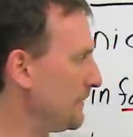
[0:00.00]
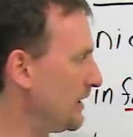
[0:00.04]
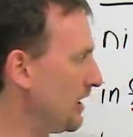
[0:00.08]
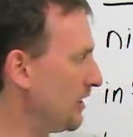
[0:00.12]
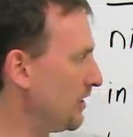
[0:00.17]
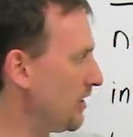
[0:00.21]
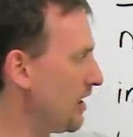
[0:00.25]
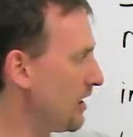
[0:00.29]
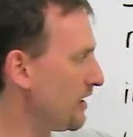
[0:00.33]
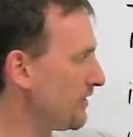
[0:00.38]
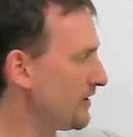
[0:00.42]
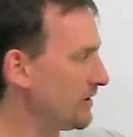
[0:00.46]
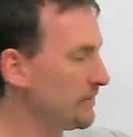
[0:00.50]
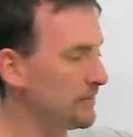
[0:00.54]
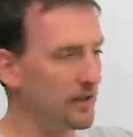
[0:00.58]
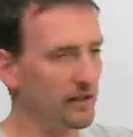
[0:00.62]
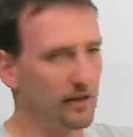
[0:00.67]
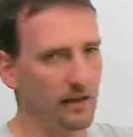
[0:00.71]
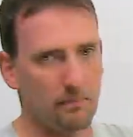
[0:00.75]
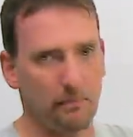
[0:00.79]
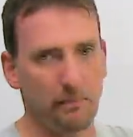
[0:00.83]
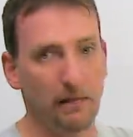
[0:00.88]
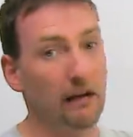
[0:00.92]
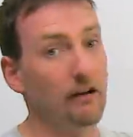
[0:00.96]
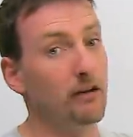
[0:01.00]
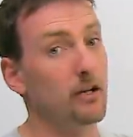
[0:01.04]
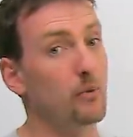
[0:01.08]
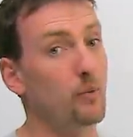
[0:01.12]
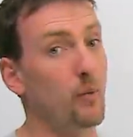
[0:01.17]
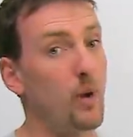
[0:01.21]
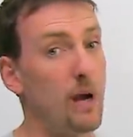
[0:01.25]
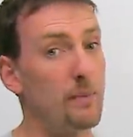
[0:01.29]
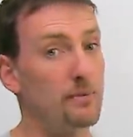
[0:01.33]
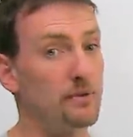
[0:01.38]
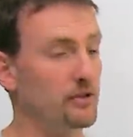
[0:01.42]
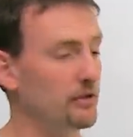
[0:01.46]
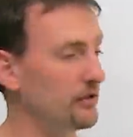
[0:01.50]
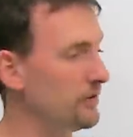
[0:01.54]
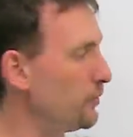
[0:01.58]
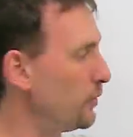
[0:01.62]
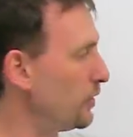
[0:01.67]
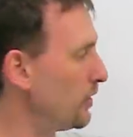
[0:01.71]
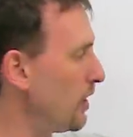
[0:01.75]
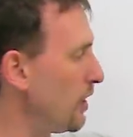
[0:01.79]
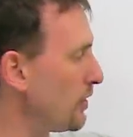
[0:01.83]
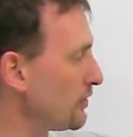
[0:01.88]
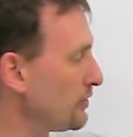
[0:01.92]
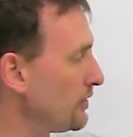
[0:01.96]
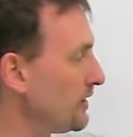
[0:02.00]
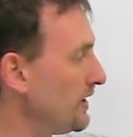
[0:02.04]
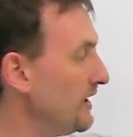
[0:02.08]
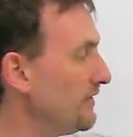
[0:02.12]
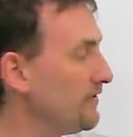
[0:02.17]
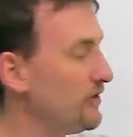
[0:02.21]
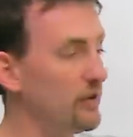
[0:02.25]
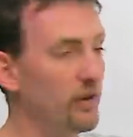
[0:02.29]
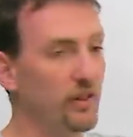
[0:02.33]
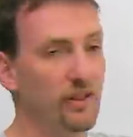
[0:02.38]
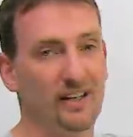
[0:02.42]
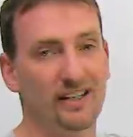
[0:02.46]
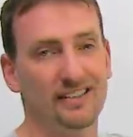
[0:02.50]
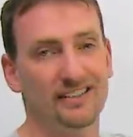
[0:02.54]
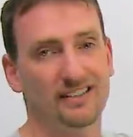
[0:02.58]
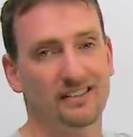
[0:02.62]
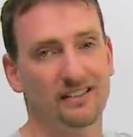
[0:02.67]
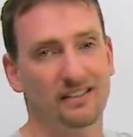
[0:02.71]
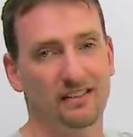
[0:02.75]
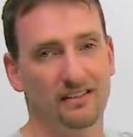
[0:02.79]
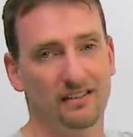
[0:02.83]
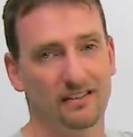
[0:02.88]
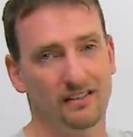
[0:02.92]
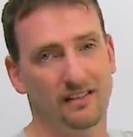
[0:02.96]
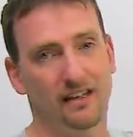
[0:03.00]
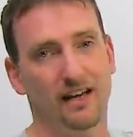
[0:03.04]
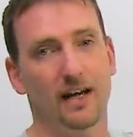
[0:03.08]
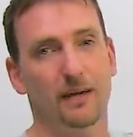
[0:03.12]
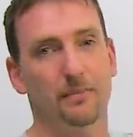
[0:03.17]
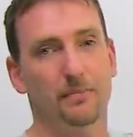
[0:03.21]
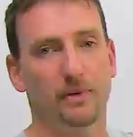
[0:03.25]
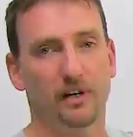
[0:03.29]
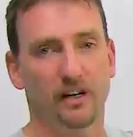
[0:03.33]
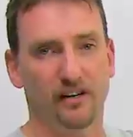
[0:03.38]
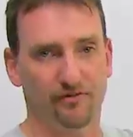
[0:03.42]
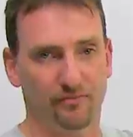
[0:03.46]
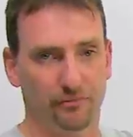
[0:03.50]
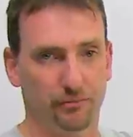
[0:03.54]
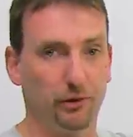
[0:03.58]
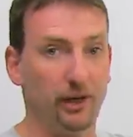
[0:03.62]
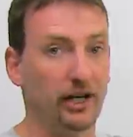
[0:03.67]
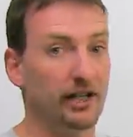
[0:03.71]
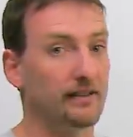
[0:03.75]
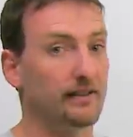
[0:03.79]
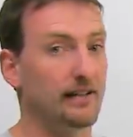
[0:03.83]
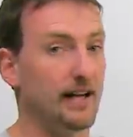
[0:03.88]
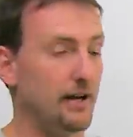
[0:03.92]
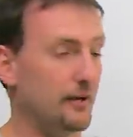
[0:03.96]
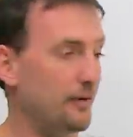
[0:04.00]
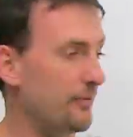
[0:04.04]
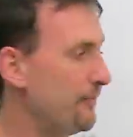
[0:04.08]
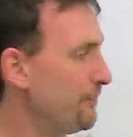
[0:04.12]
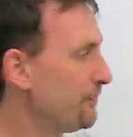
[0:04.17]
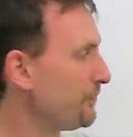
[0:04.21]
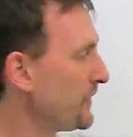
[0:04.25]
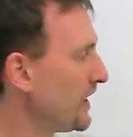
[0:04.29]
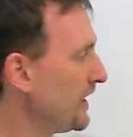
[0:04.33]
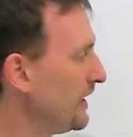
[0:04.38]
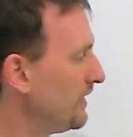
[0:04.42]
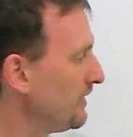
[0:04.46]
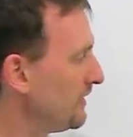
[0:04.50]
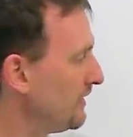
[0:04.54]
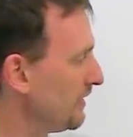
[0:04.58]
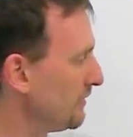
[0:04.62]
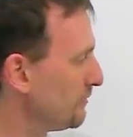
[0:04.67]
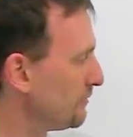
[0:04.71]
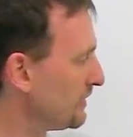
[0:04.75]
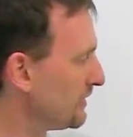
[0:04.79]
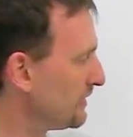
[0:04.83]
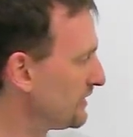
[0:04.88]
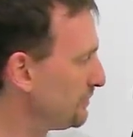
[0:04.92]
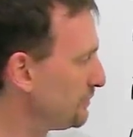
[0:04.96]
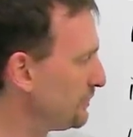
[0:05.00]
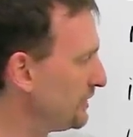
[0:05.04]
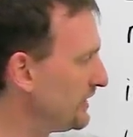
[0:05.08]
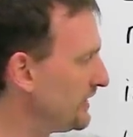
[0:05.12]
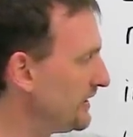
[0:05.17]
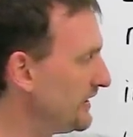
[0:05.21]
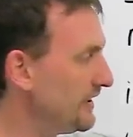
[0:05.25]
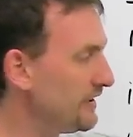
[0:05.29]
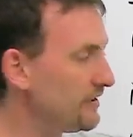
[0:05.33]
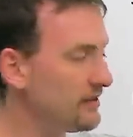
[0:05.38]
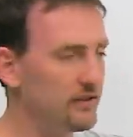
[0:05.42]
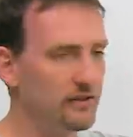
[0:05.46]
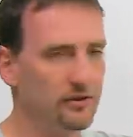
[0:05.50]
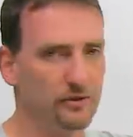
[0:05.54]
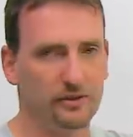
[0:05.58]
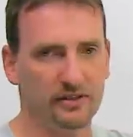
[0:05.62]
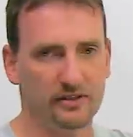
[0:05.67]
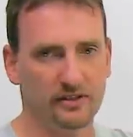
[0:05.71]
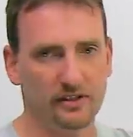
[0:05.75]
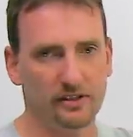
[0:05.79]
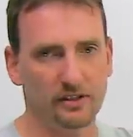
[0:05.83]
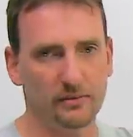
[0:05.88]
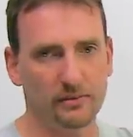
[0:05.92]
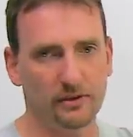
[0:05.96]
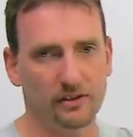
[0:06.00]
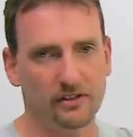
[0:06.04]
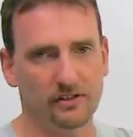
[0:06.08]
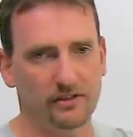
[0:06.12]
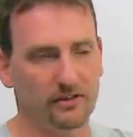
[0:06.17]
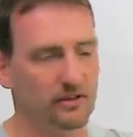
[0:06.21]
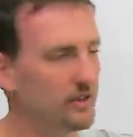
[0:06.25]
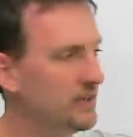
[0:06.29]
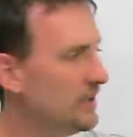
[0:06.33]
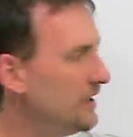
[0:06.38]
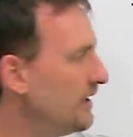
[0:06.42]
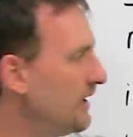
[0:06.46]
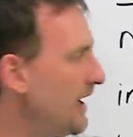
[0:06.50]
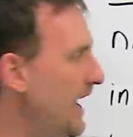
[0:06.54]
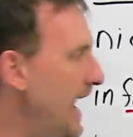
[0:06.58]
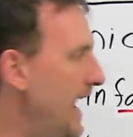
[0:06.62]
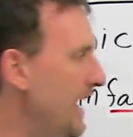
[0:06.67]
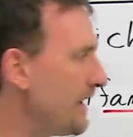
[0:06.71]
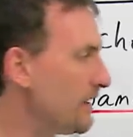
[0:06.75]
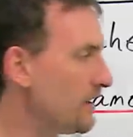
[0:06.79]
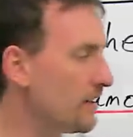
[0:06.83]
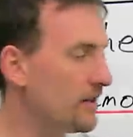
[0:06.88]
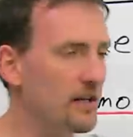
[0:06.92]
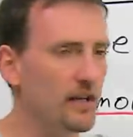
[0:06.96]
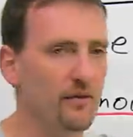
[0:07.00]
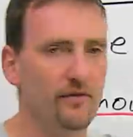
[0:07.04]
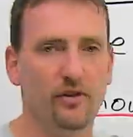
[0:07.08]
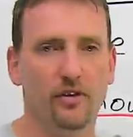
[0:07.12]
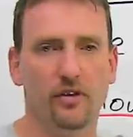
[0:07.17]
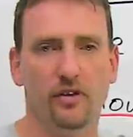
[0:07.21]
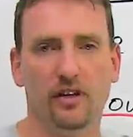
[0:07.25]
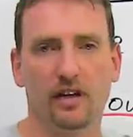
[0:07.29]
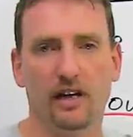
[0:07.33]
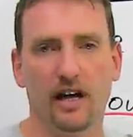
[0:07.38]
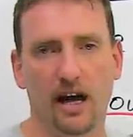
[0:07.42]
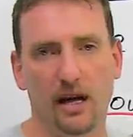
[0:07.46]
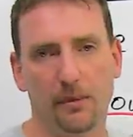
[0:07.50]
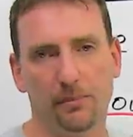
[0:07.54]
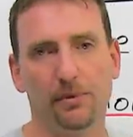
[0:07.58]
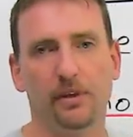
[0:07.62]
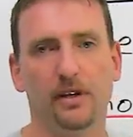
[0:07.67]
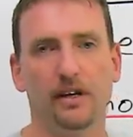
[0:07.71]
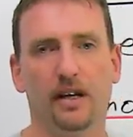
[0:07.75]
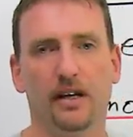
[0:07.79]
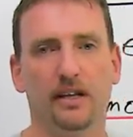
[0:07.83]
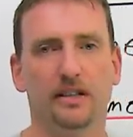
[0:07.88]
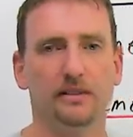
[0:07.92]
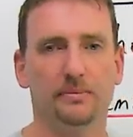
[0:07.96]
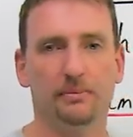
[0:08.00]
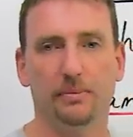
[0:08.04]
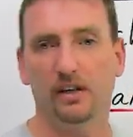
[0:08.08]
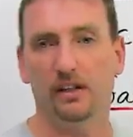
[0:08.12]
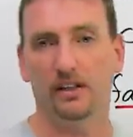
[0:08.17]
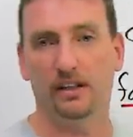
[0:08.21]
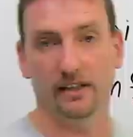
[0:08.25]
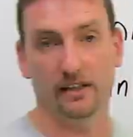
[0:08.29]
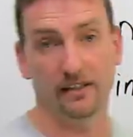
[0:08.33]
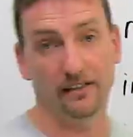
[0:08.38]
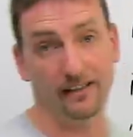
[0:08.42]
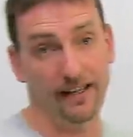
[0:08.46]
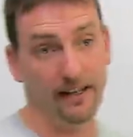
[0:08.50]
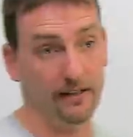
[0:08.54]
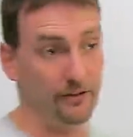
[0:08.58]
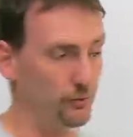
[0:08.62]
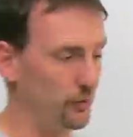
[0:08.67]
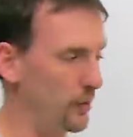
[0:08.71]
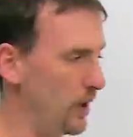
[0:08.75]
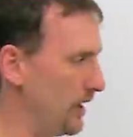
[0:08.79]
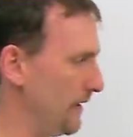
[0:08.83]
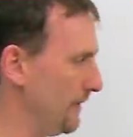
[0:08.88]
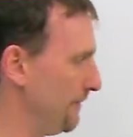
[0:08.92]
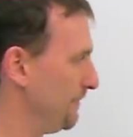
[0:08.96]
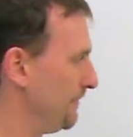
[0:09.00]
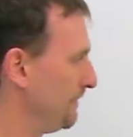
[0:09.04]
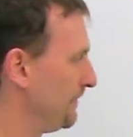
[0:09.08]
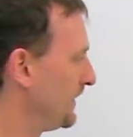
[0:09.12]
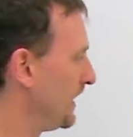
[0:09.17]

A lot of them, like the Merriam-Webster, will also give you this type of breakdown. They'll split it into syllables, and they'll give you the IPA spelling as well.